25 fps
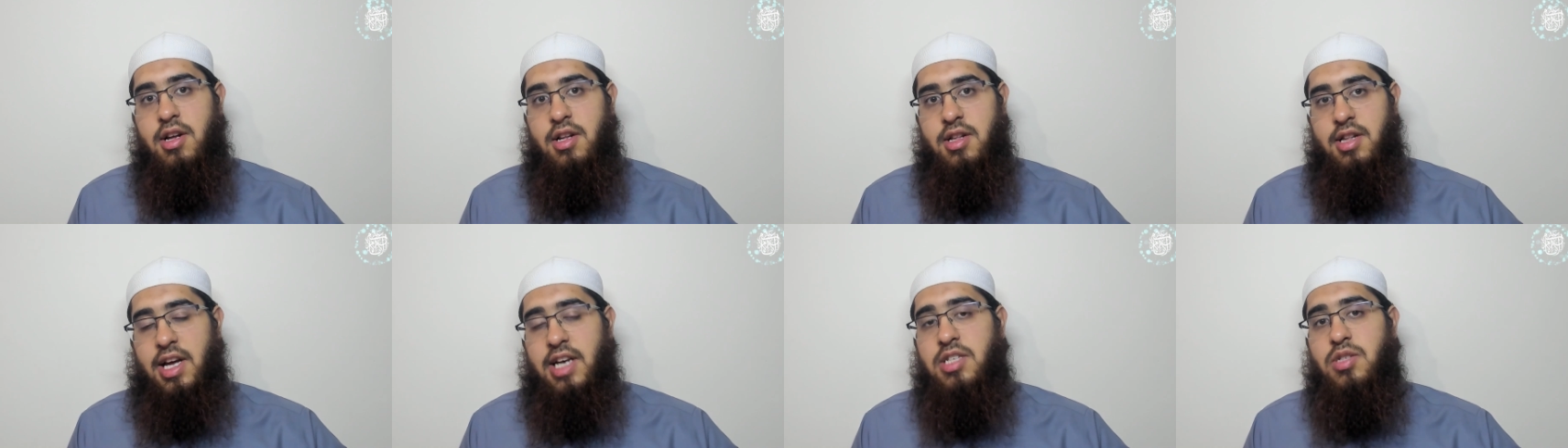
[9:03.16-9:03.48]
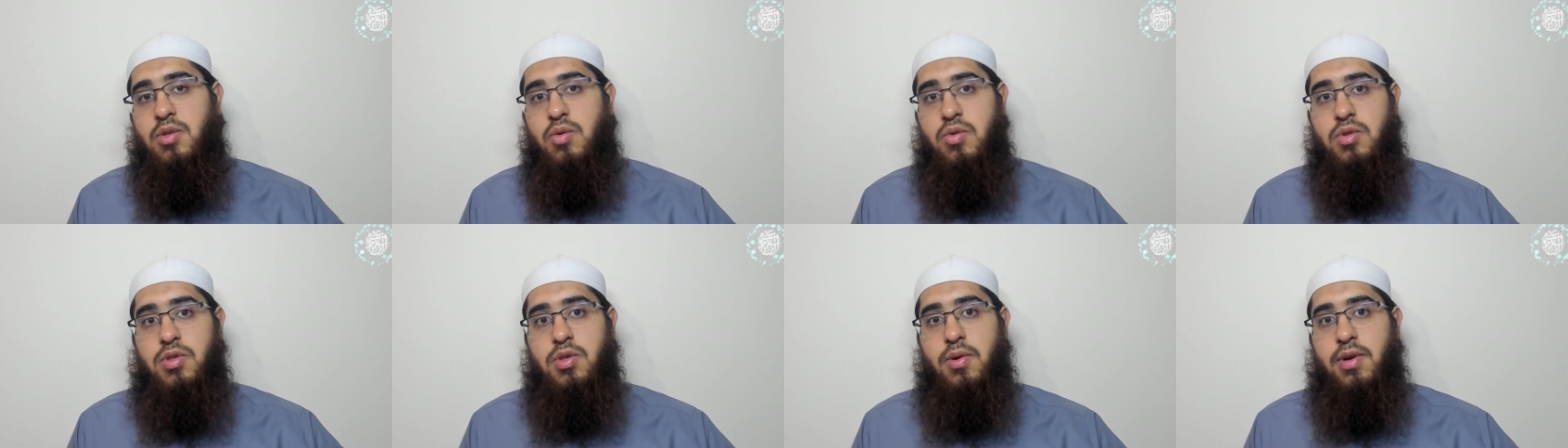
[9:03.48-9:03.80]

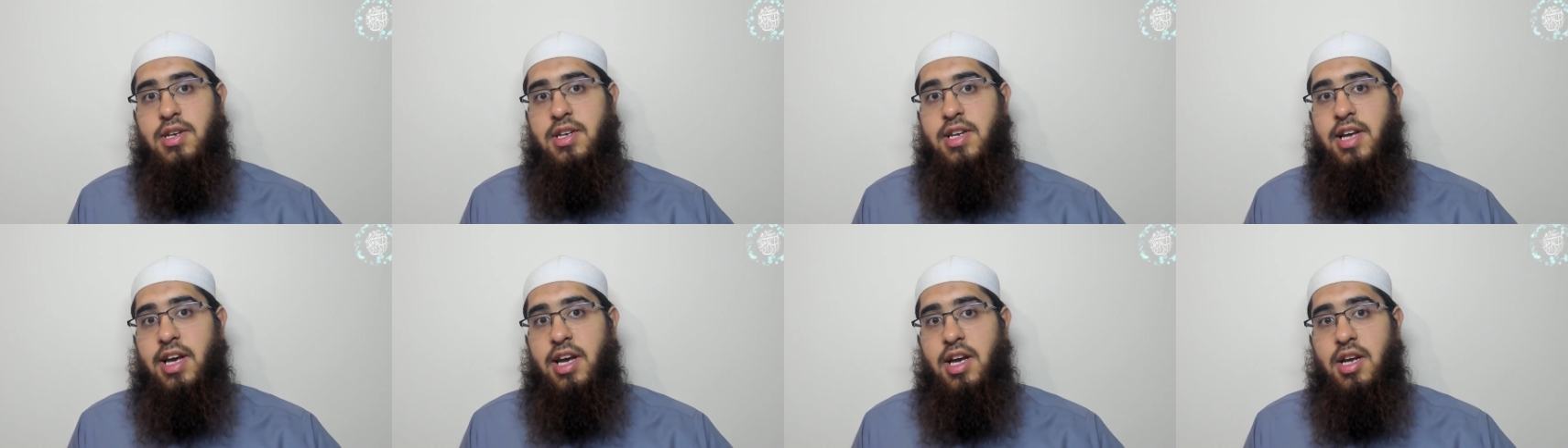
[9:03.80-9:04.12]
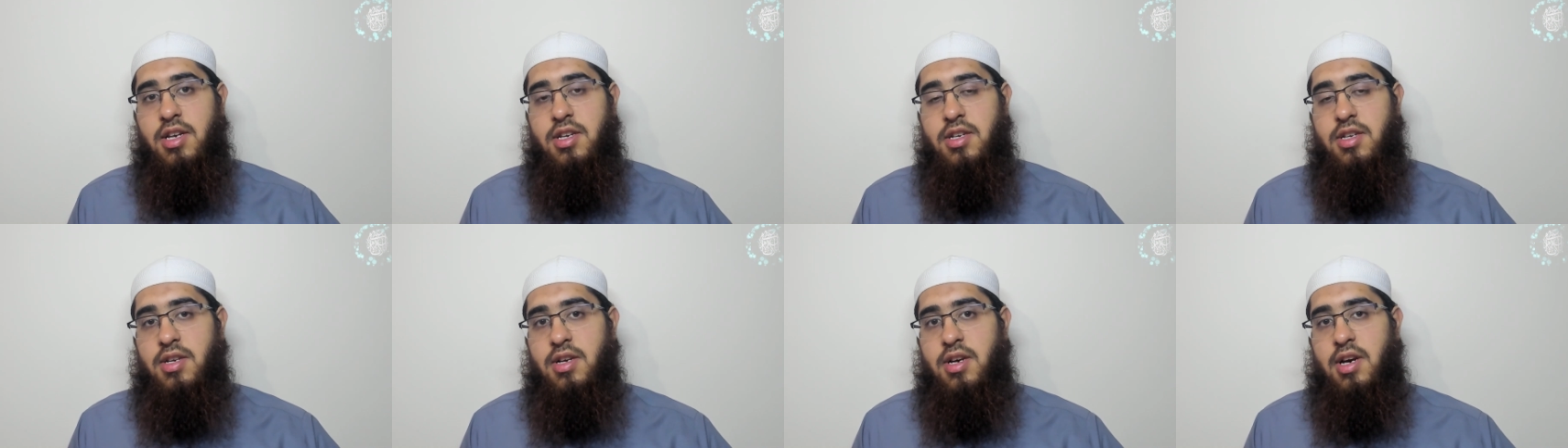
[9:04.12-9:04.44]
That's also a
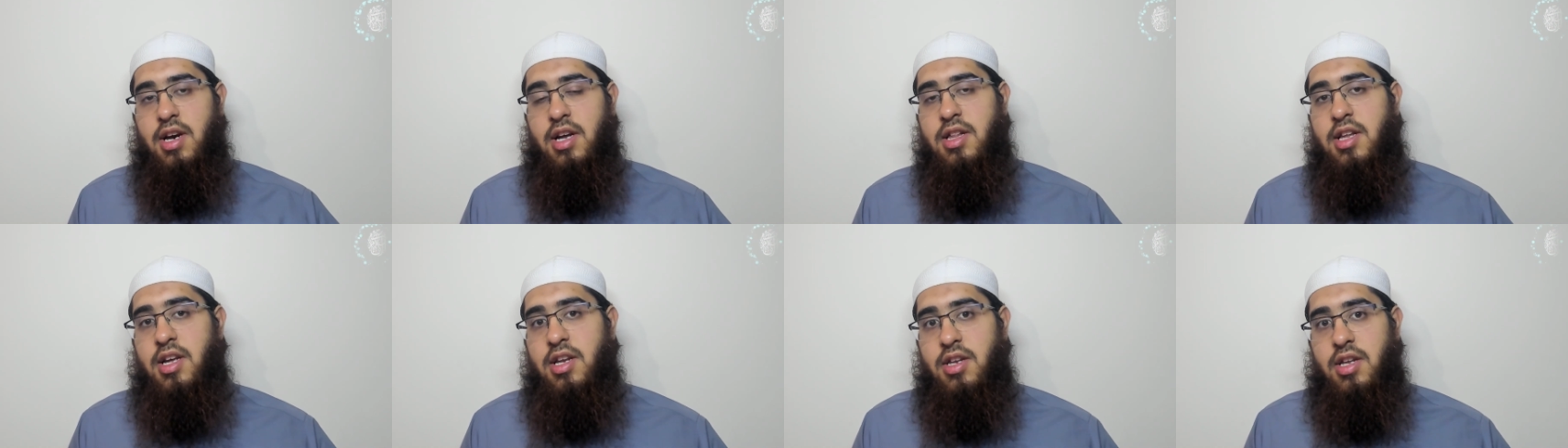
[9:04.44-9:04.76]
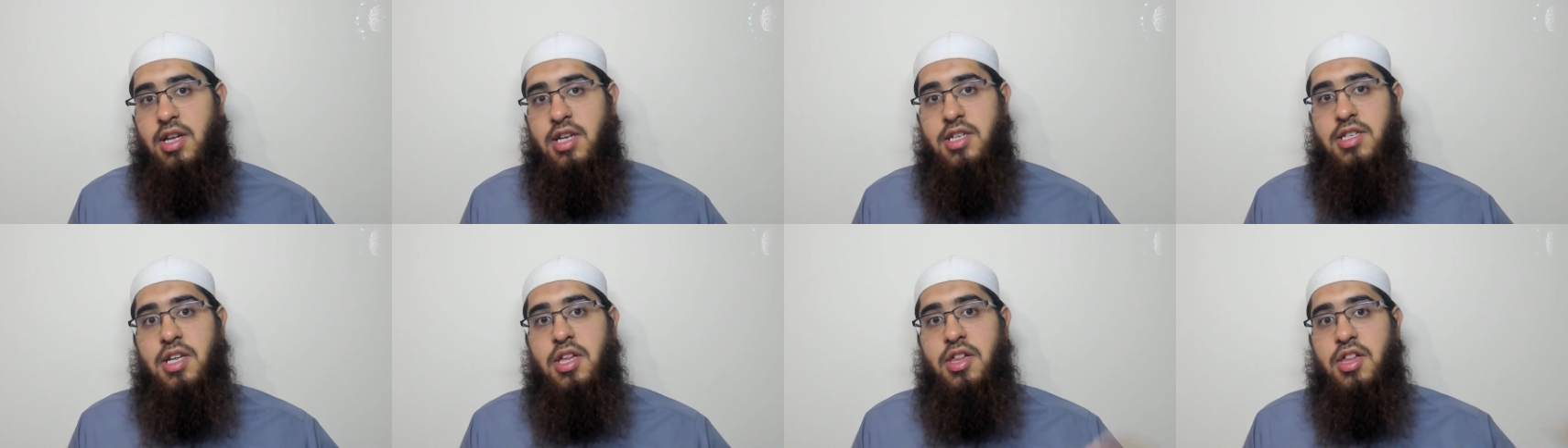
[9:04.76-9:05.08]
date. And then
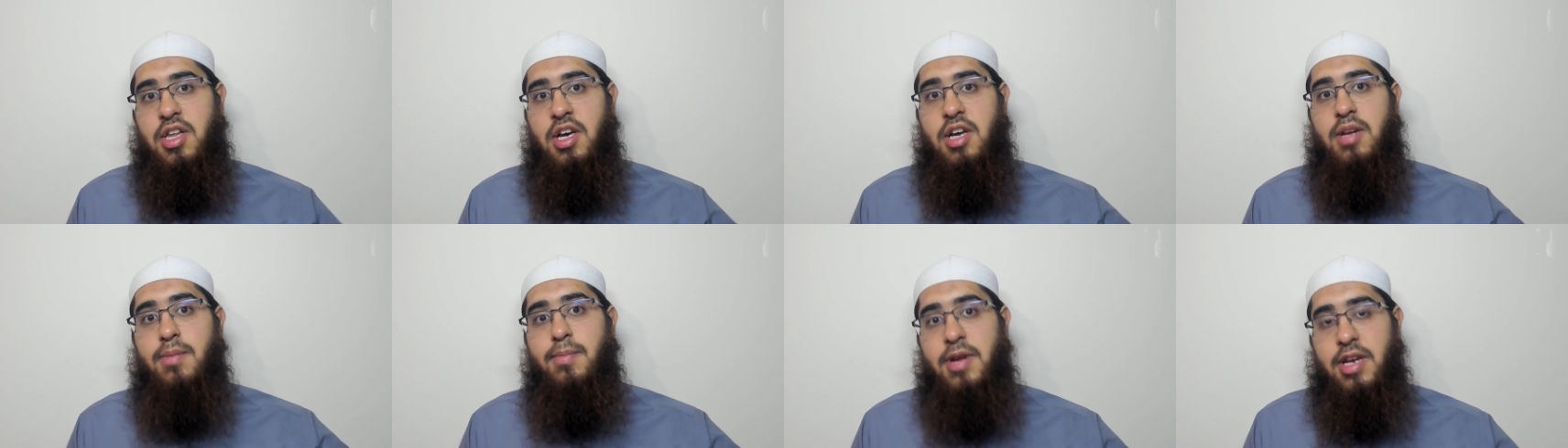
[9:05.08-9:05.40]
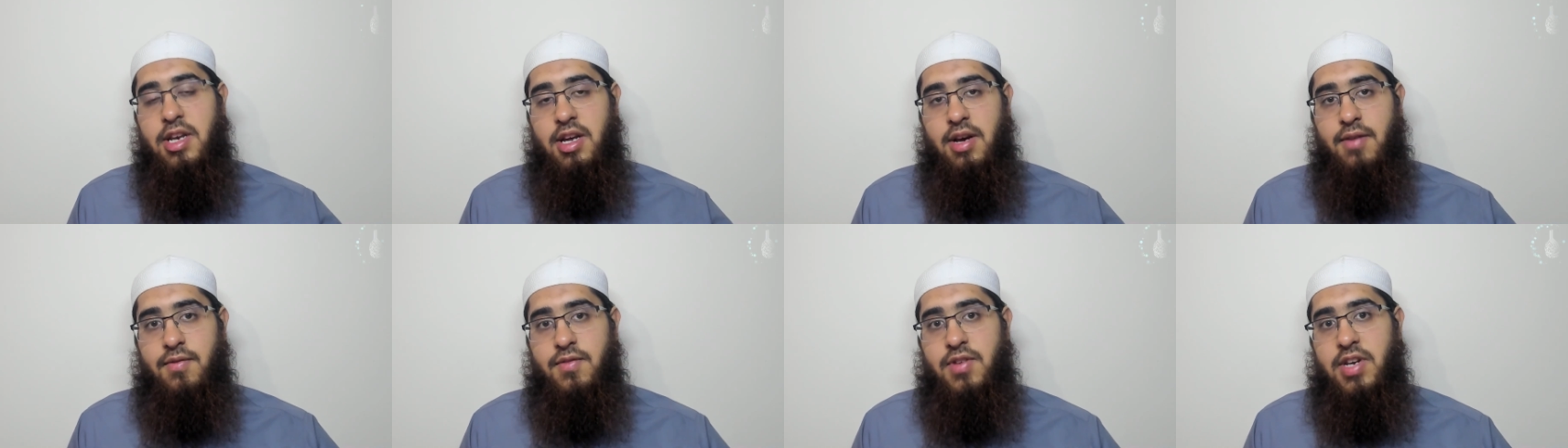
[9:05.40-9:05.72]
there's a third
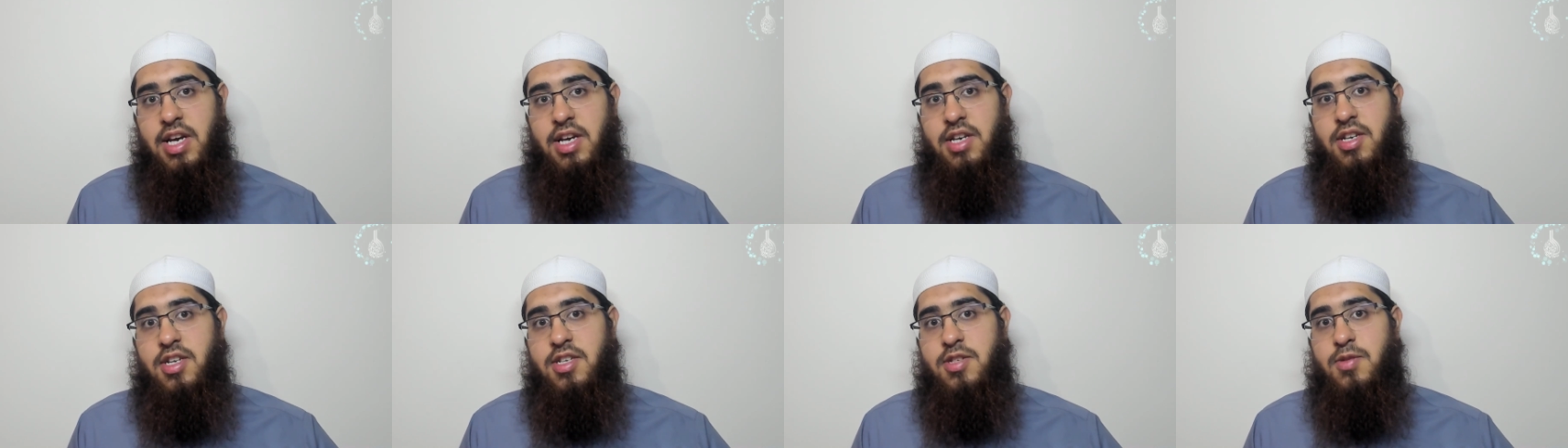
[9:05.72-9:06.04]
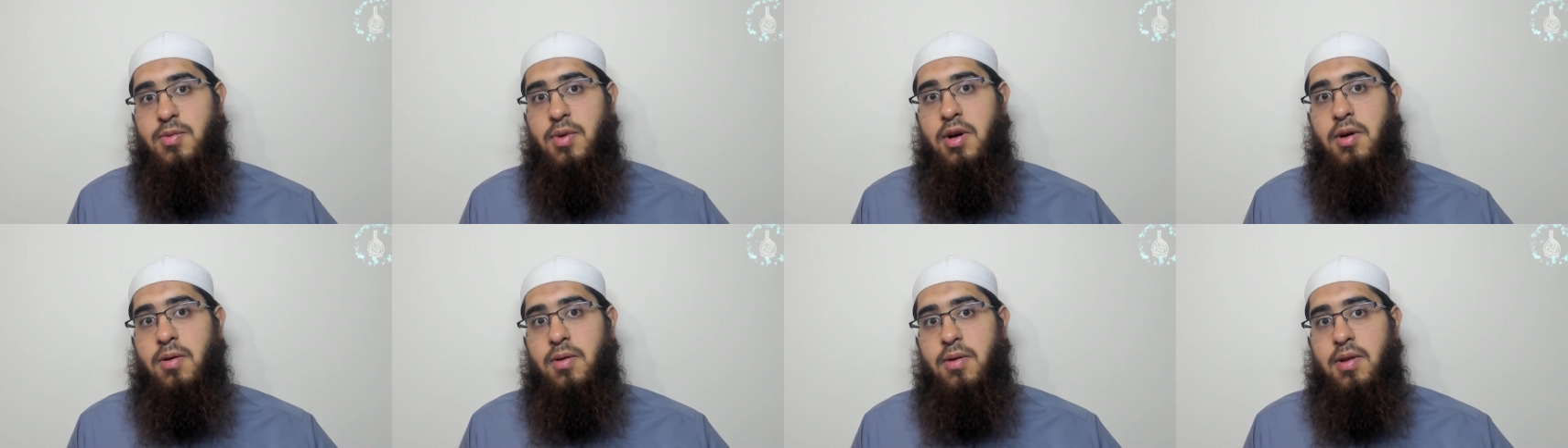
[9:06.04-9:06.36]
meaning of date as
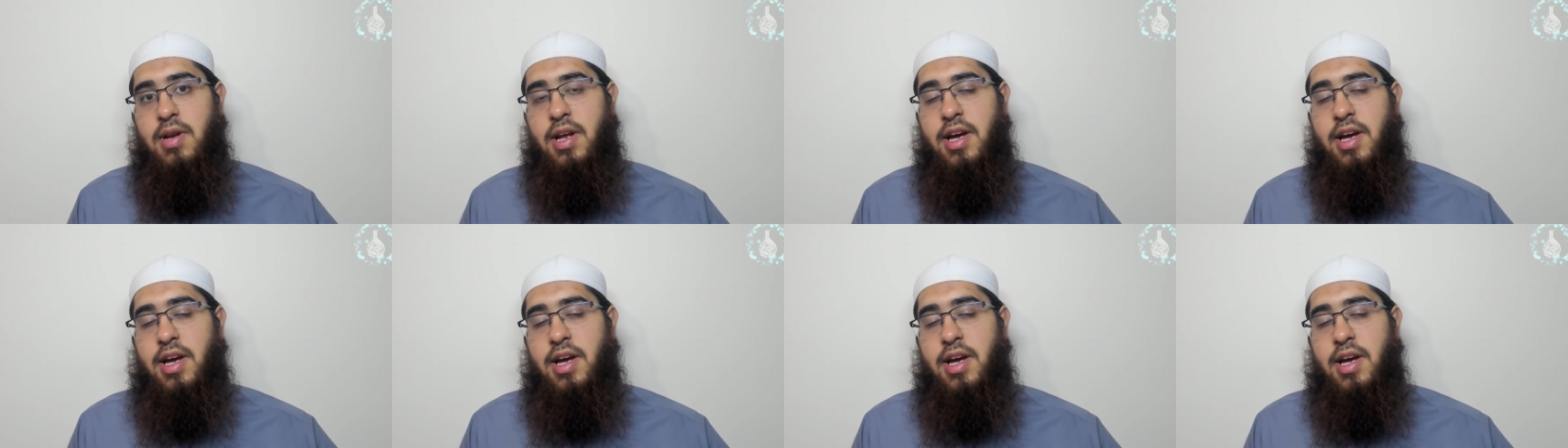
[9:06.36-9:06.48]
well,